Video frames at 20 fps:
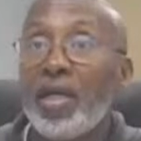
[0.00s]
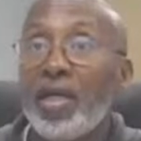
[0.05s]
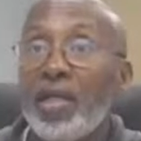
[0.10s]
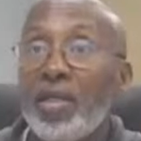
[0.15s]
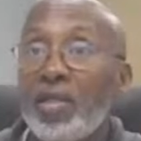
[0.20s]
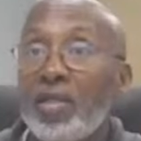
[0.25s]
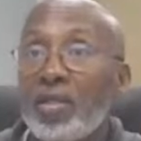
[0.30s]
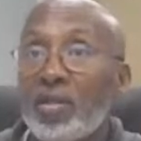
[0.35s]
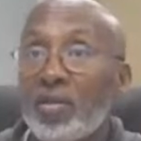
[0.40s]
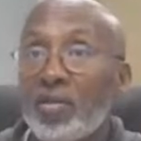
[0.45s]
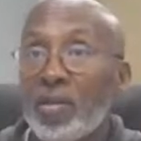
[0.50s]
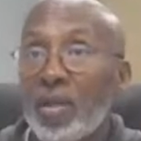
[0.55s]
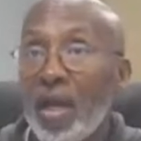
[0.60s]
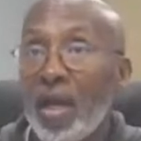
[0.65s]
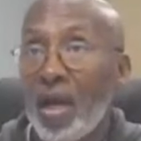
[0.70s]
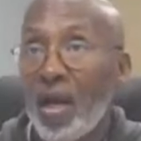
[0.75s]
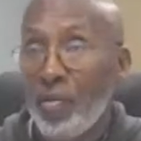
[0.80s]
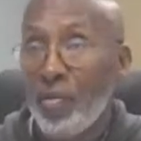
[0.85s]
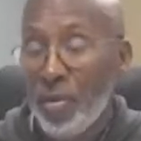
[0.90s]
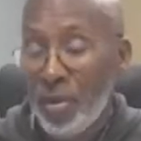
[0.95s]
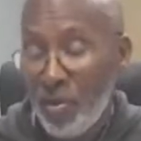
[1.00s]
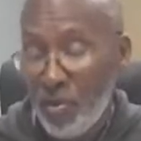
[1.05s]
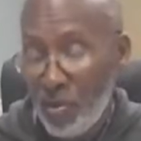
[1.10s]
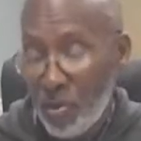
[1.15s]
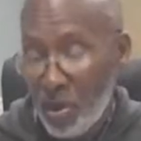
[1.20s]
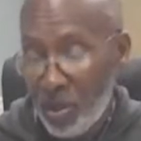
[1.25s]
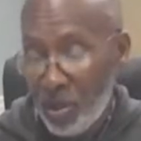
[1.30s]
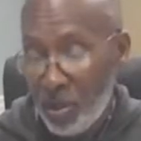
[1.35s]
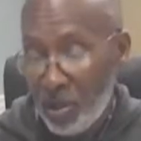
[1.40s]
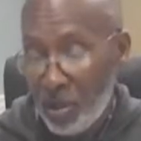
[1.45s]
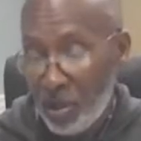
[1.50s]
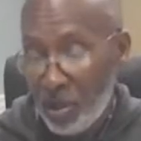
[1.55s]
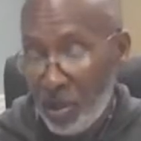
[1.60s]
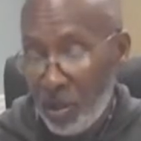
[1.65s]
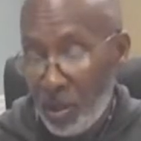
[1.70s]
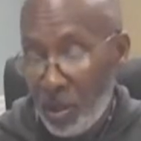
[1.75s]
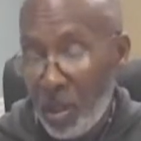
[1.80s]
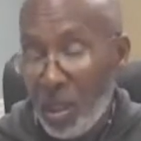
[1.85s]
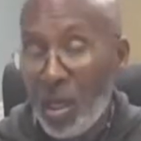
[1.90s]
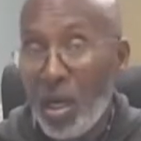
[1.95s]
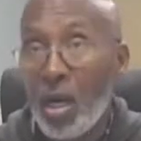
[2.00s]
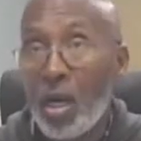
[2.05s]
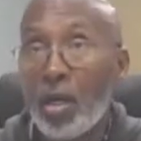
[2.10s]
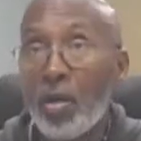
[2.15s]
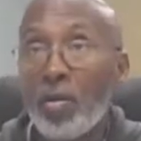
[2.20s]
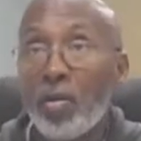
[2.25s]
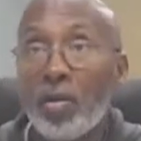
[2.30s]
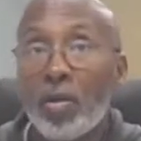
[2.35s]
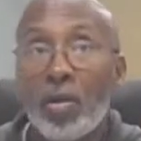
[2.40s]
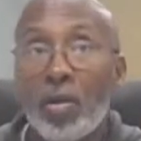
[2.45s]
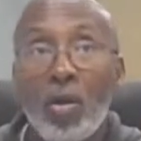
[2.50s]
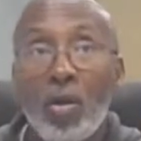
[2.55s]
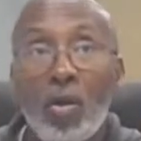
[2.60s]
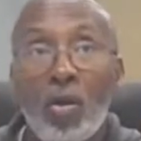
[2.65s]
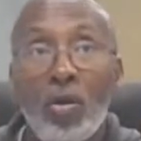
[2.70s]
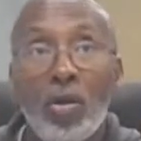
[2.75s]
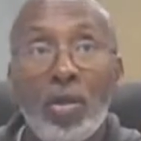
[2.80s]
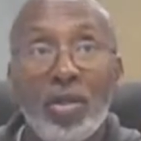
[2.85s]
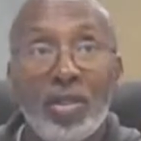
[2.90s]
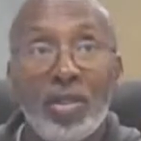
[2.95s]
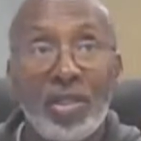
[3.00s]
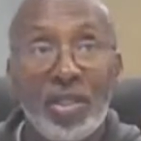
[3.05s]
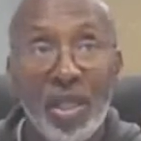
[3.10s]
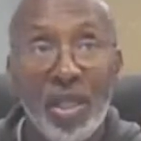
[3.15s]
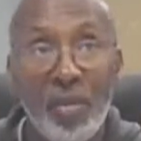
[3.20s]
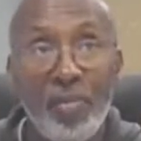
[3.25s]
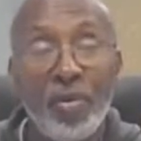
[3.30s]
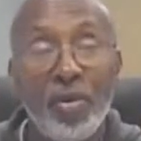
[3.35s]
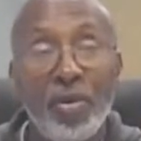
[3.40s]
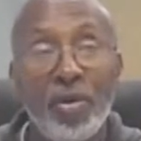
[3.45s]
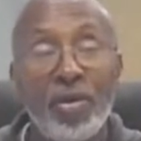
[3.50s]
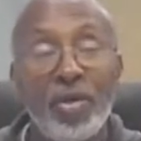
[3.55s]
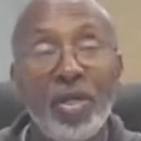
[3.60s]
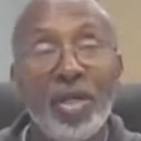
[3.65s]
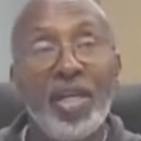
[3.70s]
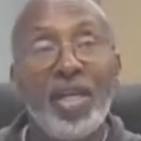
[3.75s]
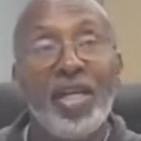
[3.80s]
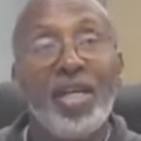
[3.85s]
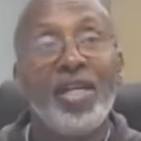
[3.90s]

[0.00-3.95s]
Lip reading: And so now we want to go a little deeper.